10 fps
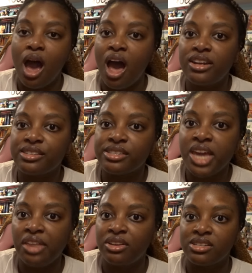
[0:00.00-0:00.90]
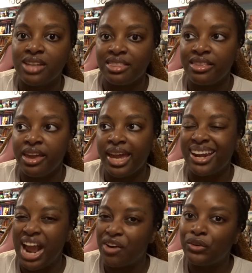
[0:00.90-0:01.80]
Honestly, there's nothing
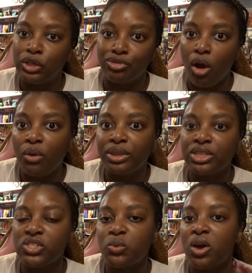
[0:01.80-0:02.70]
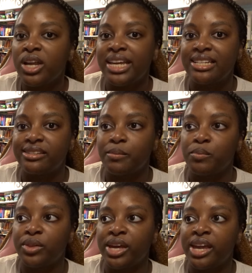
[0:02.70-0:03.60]
inherently wrong with this one. It
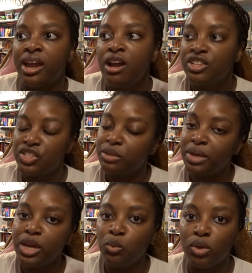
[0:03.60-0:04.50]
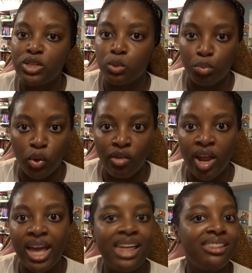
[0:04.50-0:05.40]
simply, to me, was
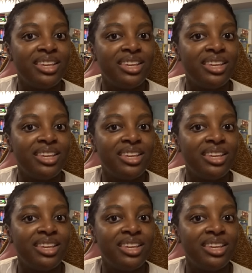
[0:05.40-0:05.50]
boring.